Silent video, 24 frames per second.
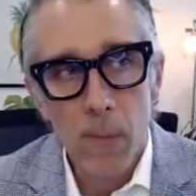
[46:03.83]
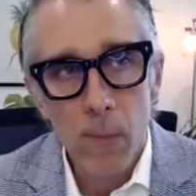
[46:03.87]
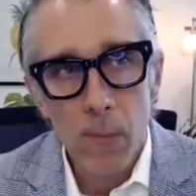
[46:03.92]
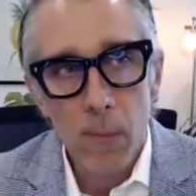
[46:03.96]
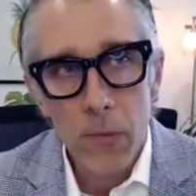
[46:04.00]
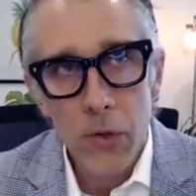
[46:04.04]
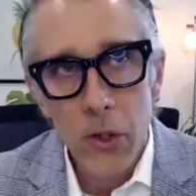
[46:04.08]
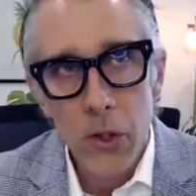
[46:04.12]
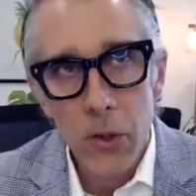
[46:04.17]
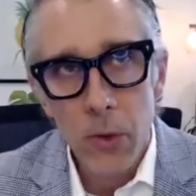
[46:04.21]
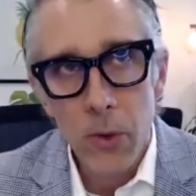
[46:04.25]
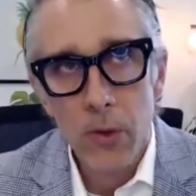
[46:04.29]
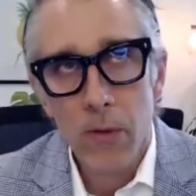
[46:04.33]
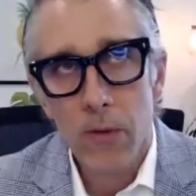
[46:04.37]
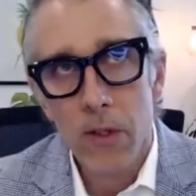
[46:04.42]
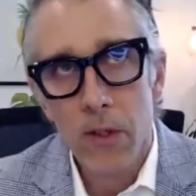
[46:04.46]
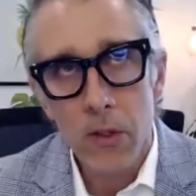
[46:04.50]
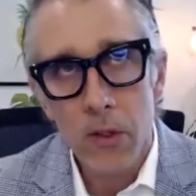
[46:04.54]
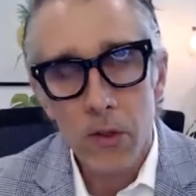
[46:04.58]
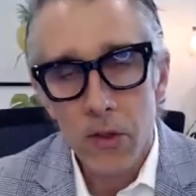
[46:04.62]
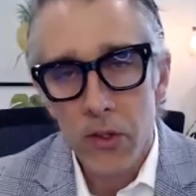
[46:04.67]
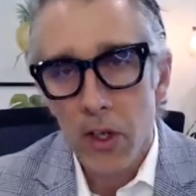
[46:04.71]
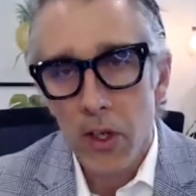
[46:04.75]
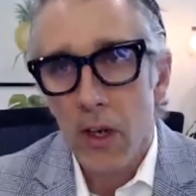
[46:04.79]
to
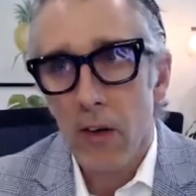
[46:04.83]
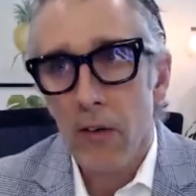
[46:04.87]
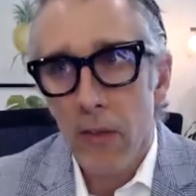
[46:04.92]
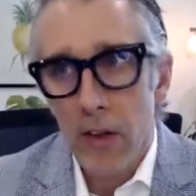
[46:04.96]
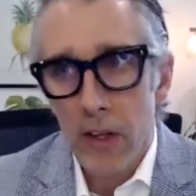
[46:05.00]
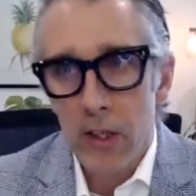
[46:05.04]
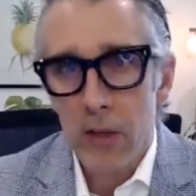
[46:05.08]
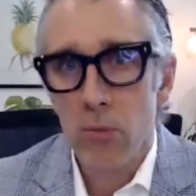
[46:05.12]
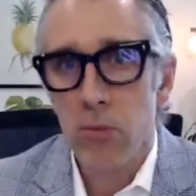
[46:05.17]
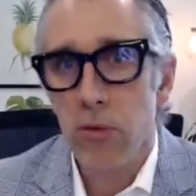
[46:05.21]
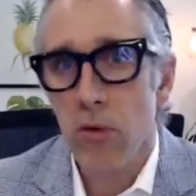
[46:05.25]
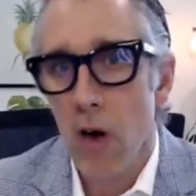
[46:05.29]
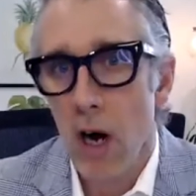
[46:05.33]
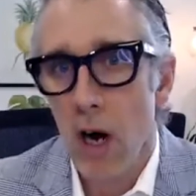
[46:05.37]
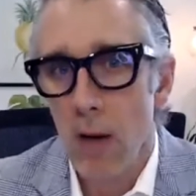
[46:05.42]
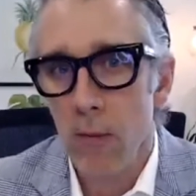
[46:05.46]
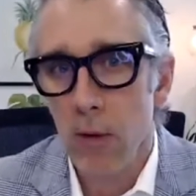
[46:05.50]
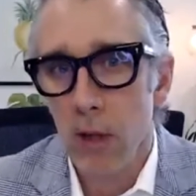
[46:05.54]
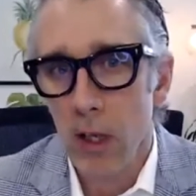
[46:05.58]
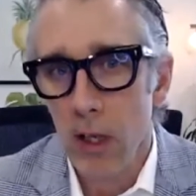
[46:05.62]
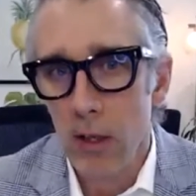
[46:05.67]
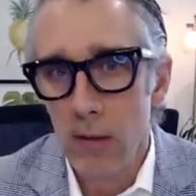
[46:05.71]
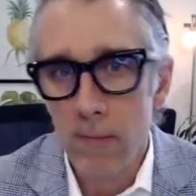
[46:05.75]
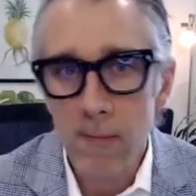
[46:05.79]
solve this
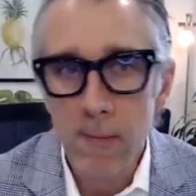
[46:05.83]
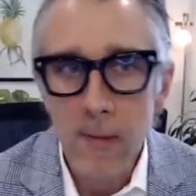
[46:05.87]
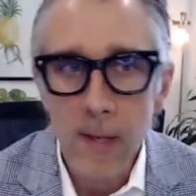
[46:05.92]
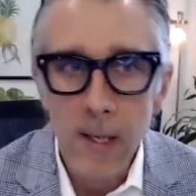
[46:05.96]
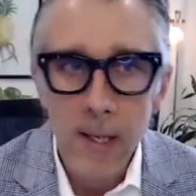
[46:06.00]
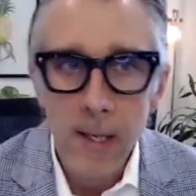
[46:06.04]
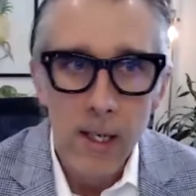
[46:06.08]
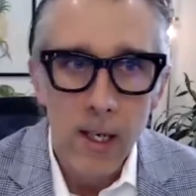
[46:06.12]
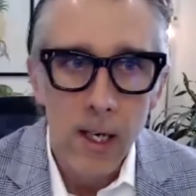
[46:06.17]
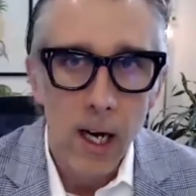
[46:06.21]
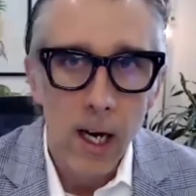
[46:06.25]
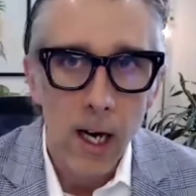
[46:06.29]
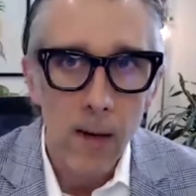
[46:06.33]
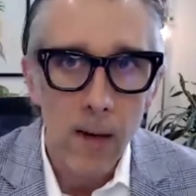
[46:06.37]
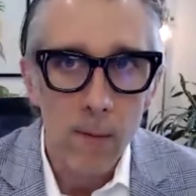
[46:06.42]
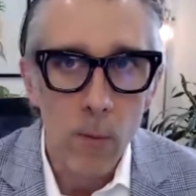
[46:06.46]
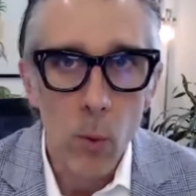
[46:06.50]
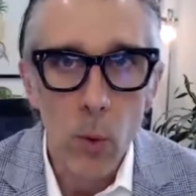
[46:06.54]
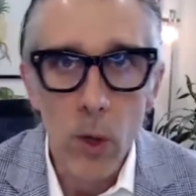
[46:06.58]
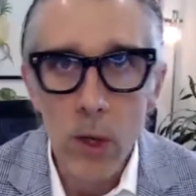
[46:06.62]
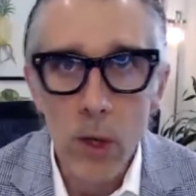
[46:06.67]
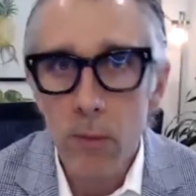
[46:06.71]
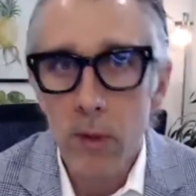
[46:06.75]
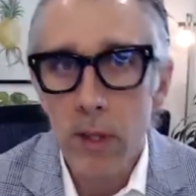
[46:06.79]
problem,
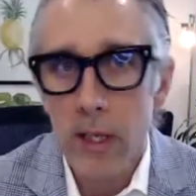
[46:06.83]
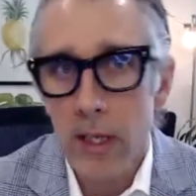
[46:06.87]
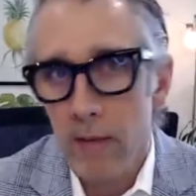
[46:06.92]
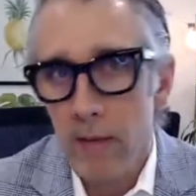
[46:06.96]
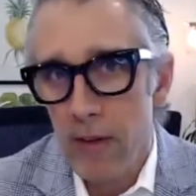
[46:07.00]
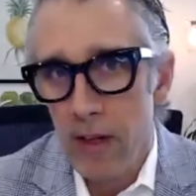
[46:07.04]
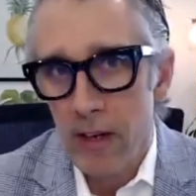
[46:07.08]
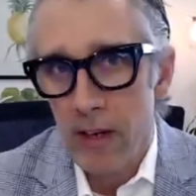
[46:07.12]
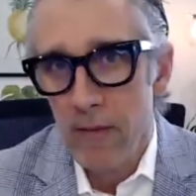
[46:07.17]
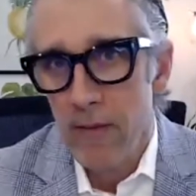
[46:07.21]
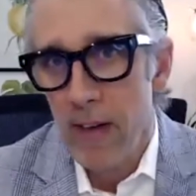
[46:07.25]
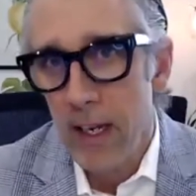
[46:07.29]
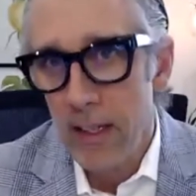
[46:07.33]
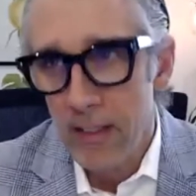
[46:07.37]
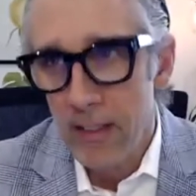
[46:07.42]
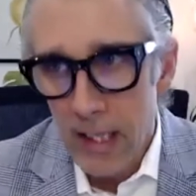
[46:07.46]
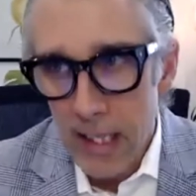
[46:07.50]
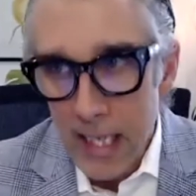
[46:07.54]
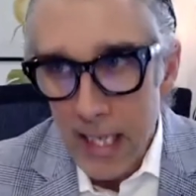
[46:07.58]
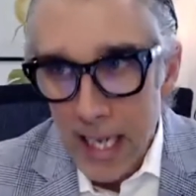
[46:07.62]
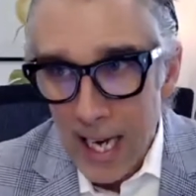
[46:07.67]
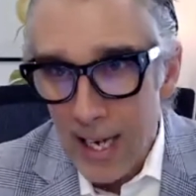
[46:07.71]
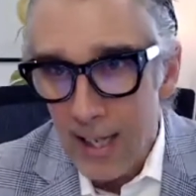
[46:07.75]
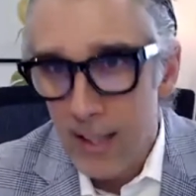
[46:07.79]
we believe that
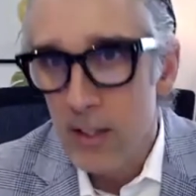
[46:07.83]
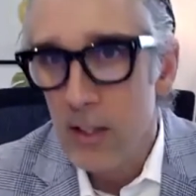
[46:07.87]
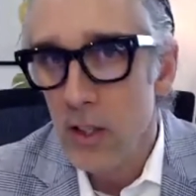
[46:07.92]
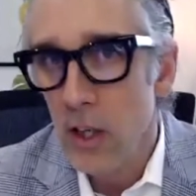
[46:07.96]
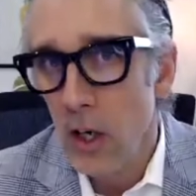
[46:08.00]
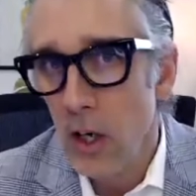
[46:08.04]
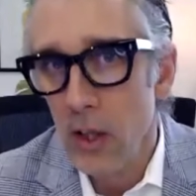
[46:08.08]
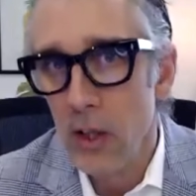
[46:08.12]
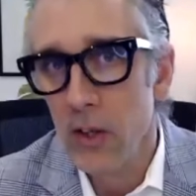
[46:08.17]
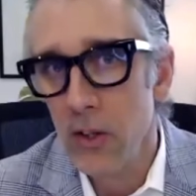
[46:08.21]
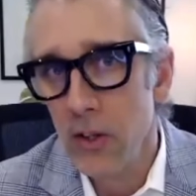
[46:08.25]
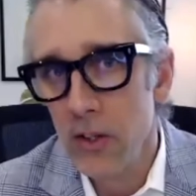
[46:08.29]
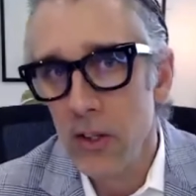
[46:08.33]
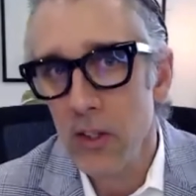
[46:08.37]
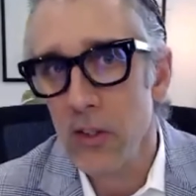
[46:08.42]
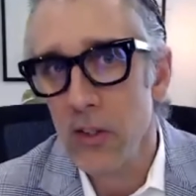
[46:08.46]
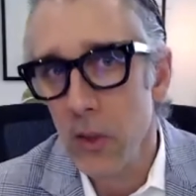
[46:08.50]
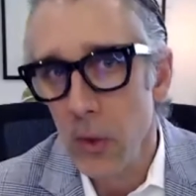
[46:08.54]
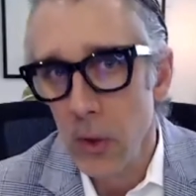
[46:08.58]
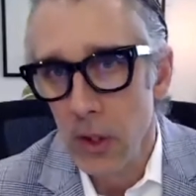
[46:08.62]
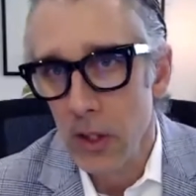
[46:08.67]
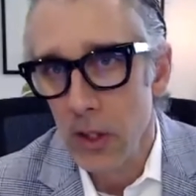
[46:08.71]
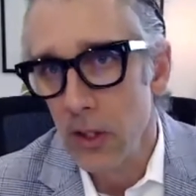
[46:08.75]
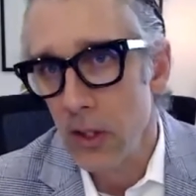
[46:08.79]
investing X dollars is
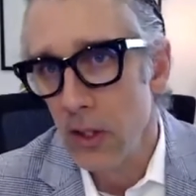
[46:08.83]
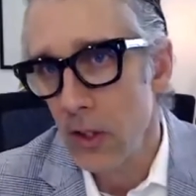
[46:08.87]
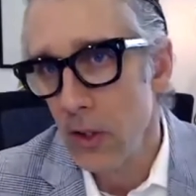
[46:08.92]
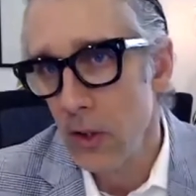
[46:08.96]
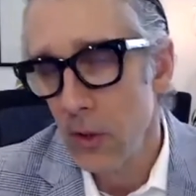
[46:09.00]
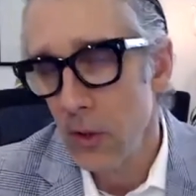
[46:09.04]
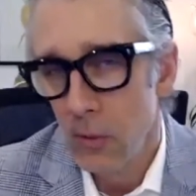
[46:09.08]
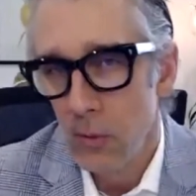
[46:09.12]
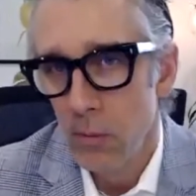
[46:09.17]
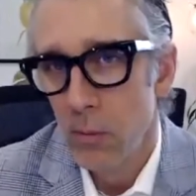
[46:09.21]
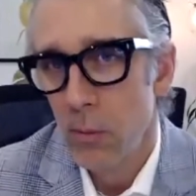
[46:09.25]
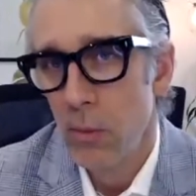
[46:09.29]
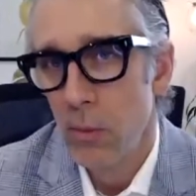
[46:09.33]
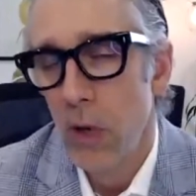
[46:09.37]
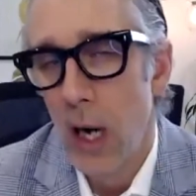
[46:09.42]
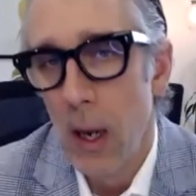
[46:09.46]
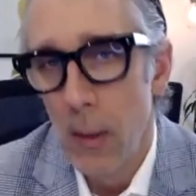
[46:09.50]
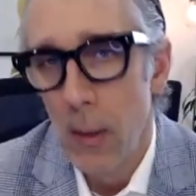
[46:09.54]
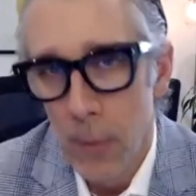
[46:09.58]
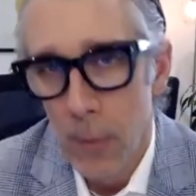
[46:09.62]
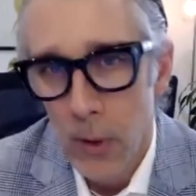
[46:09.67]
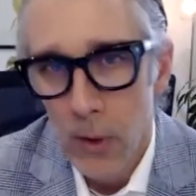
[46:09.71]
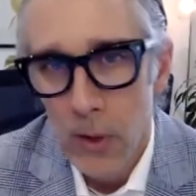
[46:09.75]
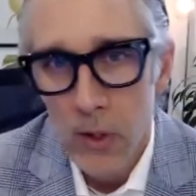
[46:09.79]
going to
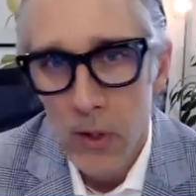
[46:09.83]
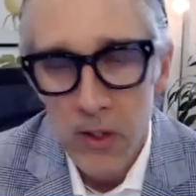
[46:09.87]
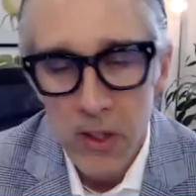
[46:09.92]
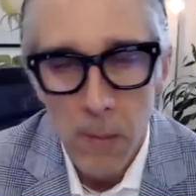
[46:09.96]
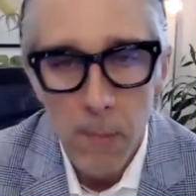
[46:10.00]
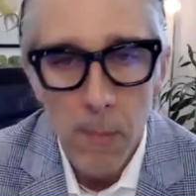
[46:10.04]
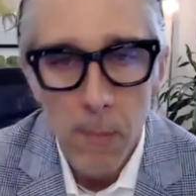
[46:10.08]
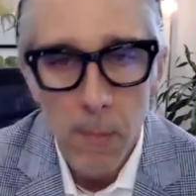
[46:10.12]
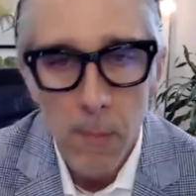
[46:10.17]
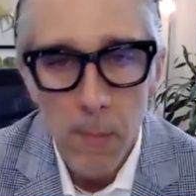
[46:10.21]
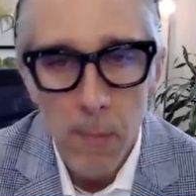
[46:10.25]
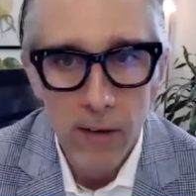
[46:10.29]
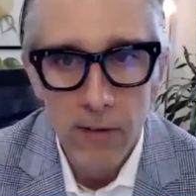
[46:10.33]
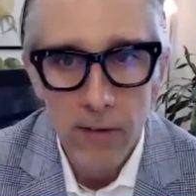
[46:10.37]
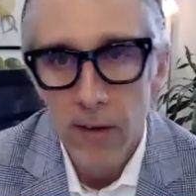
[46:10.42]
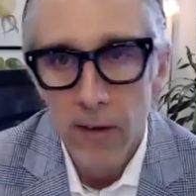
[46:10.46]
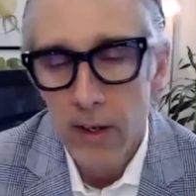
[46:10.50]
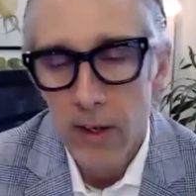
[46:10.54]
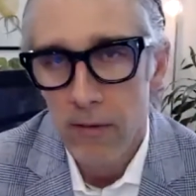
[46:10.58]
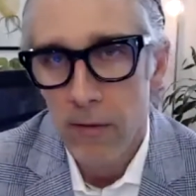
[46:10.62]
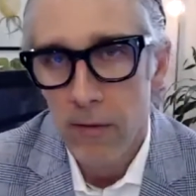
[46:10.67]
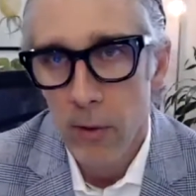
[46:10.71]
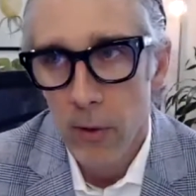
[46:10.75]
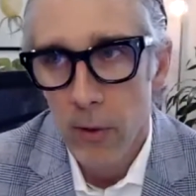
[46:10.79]
produce a benefit
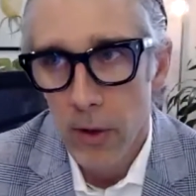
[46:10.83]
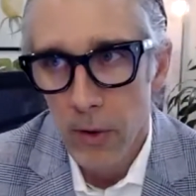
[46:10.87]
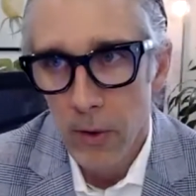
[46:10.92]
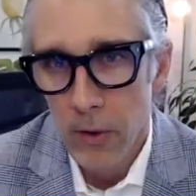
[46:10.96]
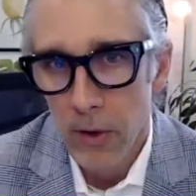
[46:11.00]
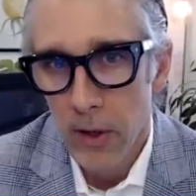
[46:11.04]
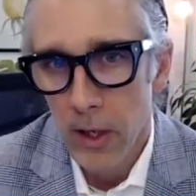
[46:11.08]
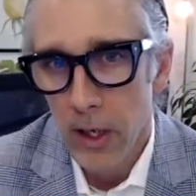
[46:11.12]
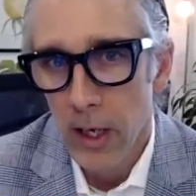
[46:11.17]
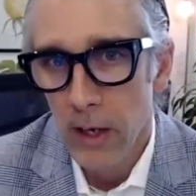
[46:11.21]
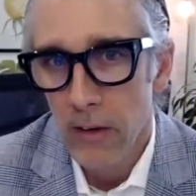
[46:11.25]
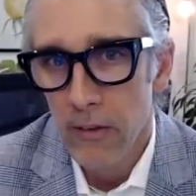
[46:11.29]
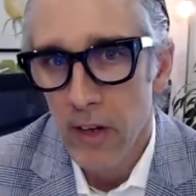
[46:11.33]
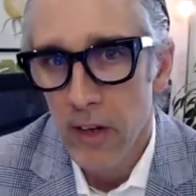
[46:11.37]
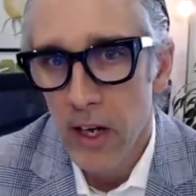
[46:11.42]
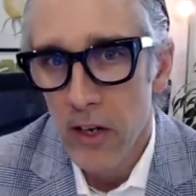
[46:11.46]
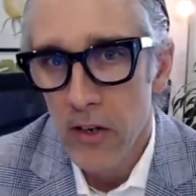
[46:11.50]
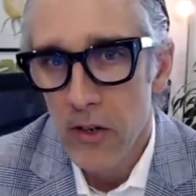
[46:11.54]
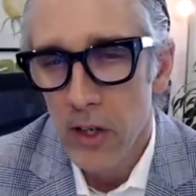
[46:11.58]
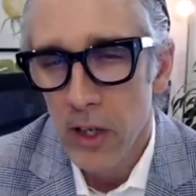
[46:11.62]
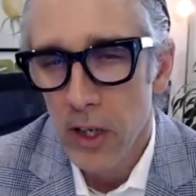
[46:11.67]
for the organization.